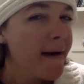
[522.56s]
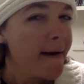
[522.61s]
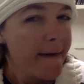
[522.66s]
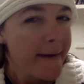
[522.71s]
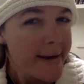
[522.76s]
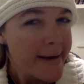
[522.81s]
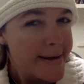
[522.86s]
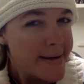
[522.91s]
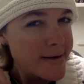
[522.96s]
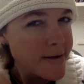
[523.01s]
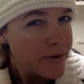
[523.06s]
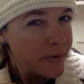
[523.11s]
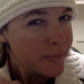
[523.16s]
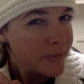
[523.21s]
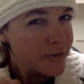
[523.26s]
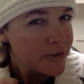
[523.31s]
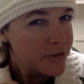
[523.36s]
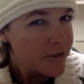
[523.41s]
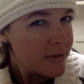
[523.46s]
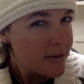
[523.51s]
I know
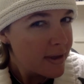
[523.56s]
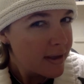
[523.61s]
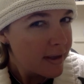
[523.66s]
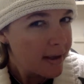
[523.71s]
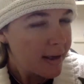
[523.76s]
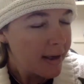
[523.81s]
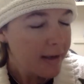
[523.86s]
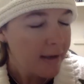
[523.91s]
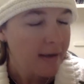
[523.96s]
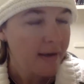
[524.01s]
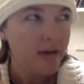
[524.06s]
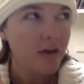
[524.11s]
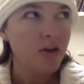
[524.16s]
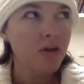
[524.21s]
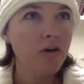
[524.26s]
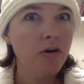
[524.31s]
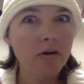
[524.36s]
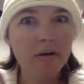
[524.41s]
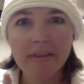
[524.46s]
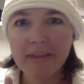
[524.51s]
what you're thinking.
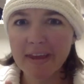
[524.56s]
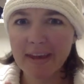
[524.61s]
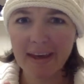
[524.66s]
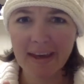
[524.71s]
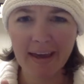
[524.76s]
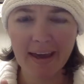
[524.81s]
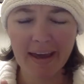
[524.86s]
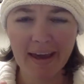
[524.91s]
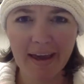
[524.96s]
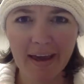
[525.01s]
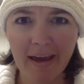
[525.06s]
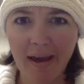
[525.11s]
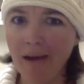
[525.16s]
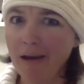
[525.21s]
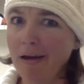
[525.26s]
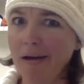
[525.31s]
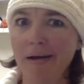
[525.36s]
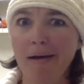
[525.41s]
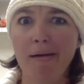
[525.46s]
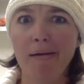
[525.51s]
You're thinking,
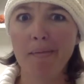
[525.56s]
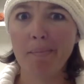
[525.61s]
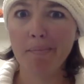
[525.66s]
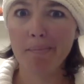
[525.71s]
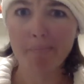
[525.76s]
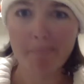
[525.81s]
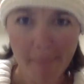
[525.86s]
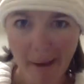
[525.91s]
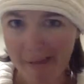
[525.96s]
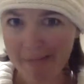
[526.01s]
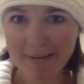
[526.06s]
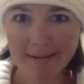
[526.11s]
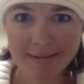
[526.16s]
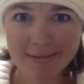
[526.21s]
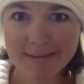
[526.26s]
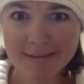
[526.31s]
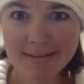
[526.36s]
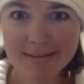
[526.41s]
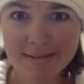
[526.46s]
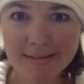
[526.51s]

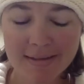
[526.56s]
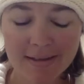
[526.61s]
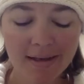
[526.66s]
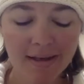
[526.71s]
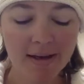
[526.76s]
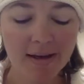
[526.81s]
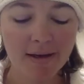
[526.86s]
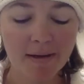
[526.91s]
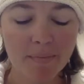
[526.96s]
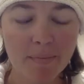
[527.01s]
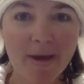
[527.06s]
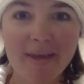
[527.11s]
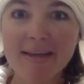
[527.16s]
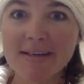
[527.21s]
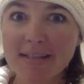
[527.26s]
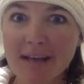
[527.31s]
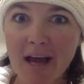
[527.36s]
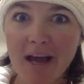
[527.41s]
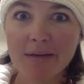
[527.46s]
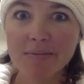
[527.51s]
balance? By the
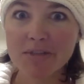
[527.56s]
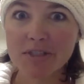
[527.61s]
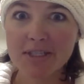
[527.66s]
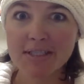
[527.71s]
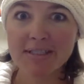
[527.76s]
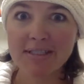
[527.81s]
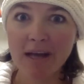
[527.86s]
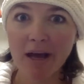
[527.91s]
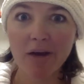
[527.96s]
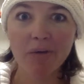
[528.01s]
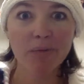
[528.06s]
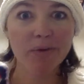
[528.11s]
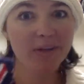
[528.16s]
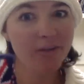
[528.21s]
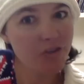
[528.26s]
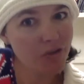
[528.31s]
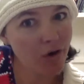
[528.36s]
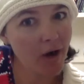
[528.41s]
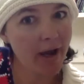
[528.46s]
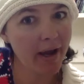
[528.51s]
time she's done with
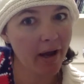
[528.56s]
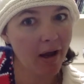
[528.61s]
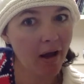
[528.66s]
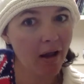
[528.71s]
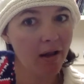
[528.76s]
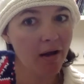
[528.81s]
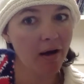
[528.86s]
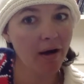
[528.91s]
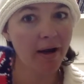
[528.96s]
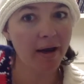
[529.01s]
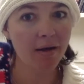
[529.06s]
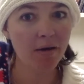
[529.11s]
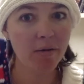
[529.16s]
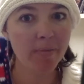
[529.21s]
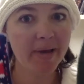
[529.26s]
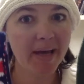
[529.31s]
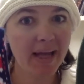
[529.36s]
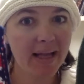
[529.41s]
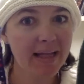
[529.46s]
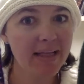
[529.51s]
the tricolor, it'll
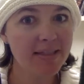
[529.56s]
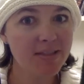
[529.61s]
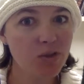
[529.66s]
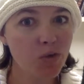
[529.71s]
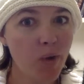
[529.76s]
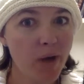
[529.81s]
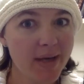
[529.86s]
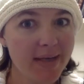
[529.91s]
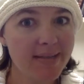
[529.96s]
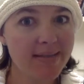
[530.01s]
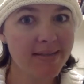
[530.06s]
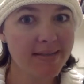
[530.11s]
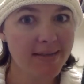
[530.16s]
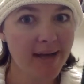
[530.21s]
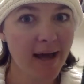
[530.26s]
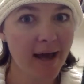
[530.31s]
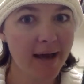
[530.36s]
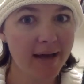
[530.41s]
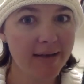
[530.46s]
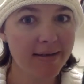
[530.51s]
be at least twice the
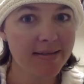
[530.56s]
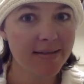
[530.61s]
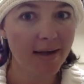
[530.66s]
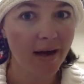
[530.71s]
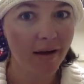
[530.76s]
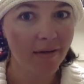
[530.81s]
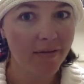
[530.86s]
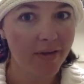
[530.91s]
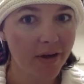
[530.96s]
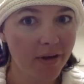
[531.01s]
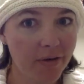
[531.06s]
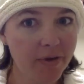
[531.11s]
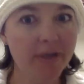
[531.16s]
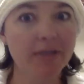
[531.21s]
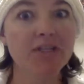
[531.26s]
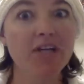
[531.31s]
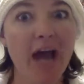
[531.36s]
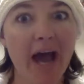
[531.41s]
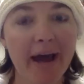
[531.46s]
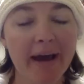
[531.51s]
size of the
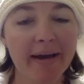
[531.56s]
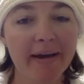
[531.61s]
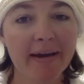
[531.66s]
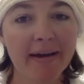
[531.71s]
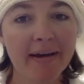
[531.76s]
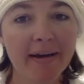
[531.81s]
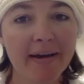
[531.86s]
Union Jack.